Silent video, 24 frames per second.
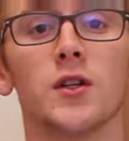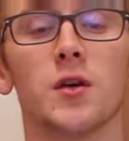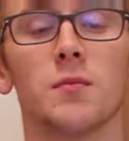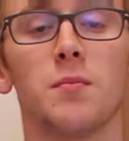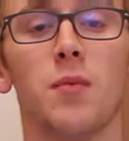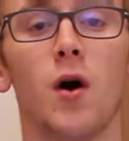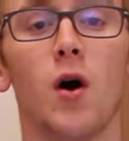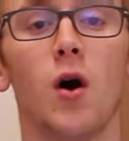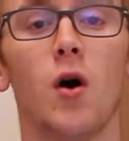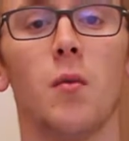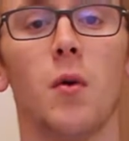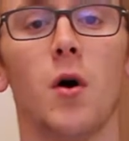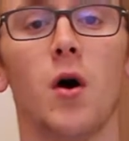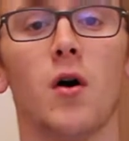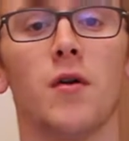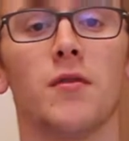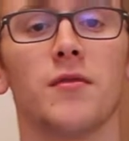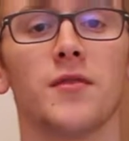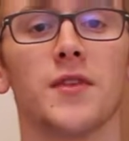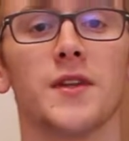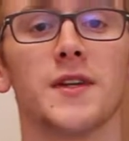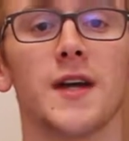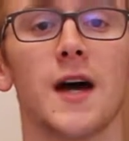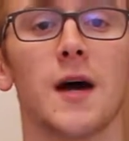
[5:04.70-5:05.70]
to palm
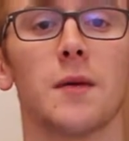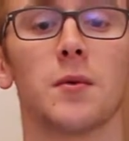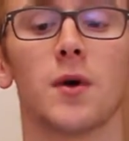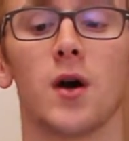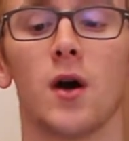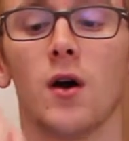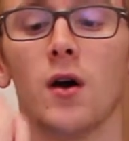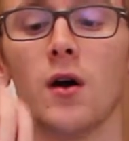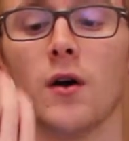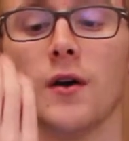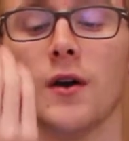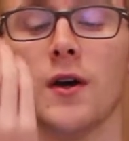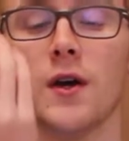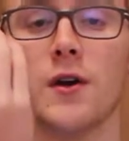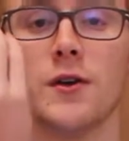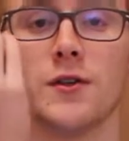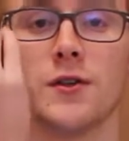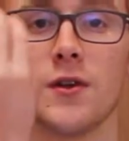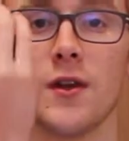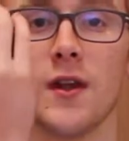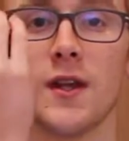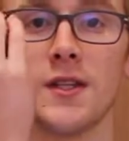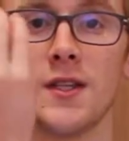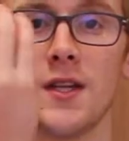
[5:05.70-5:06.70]
off the top card
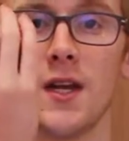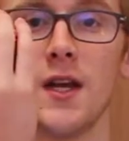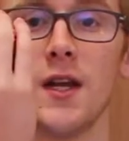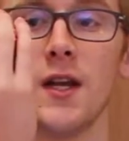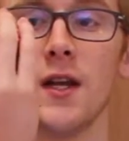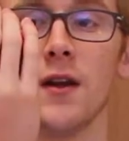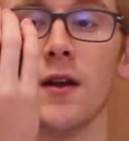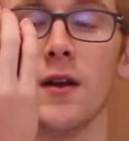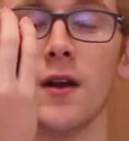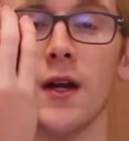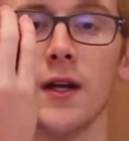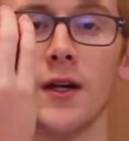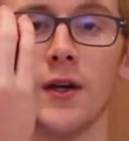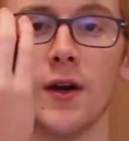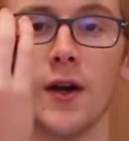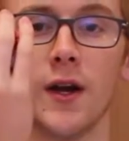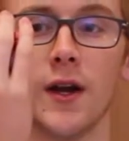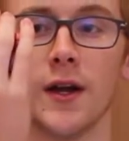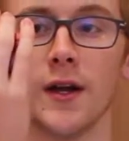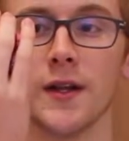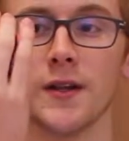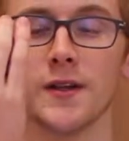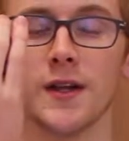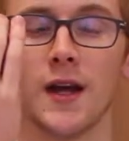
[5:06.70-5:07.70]
so that it's hidden in your
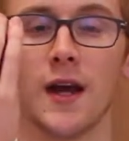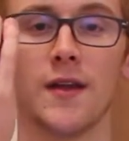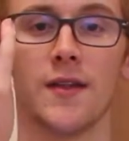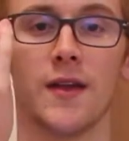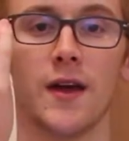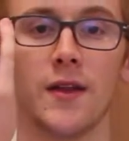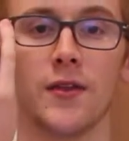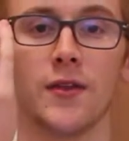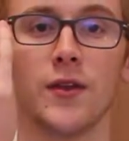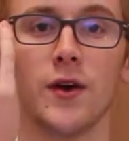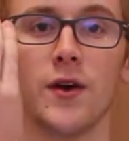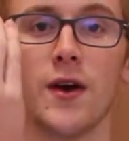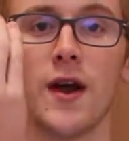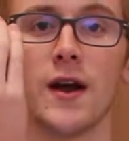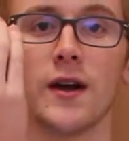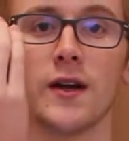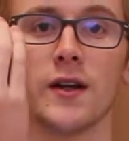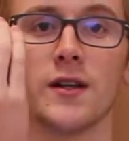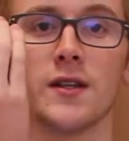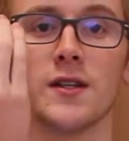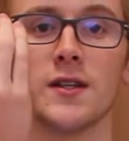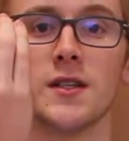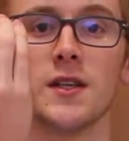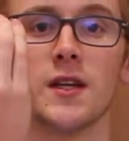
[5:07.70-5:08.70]
hand and that they're not
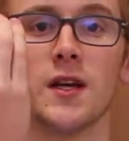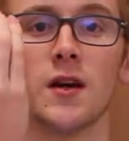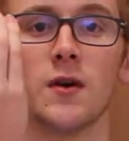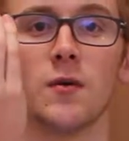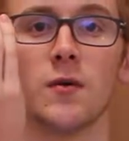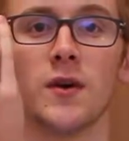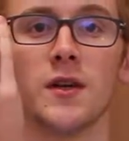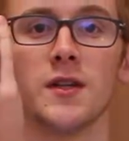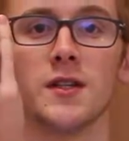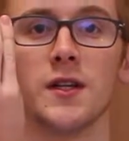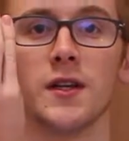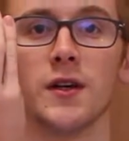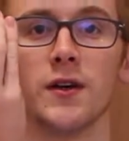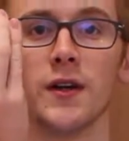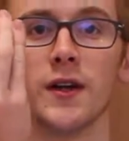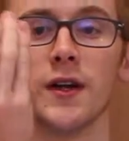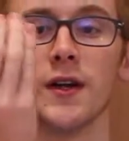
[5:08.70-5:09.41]
going to see it when it's in your